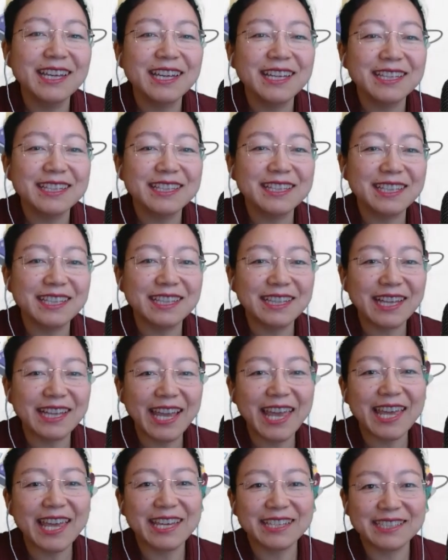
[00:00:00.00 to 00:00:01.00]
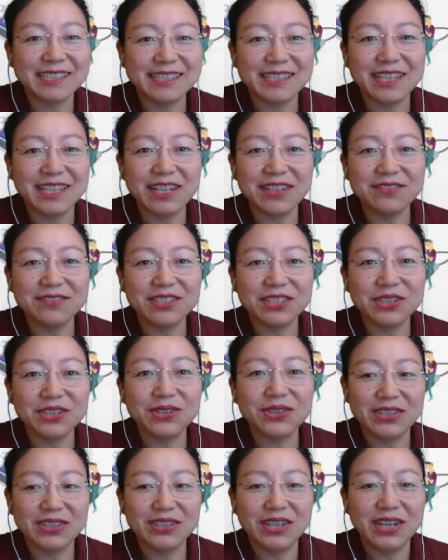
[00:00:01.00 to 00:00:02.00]
the length of
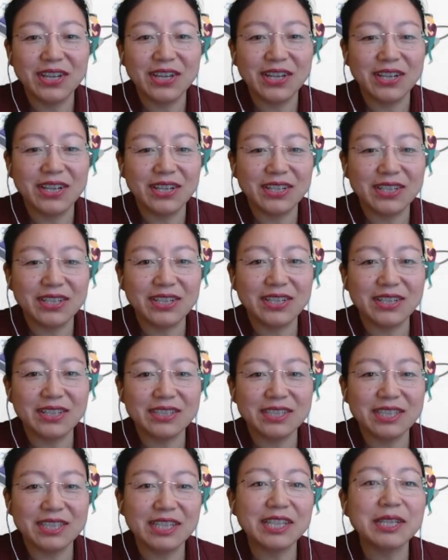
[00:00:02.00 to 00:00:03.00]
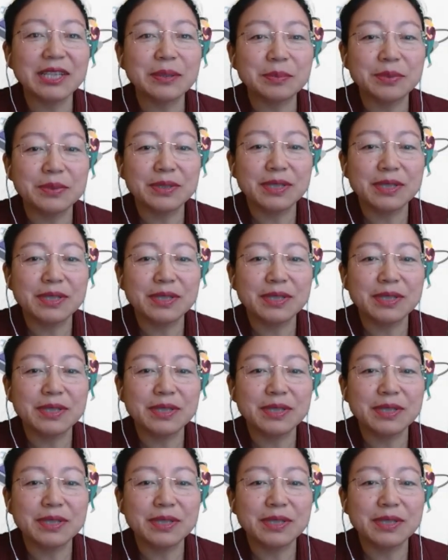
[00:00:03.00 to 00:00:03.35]
your clip.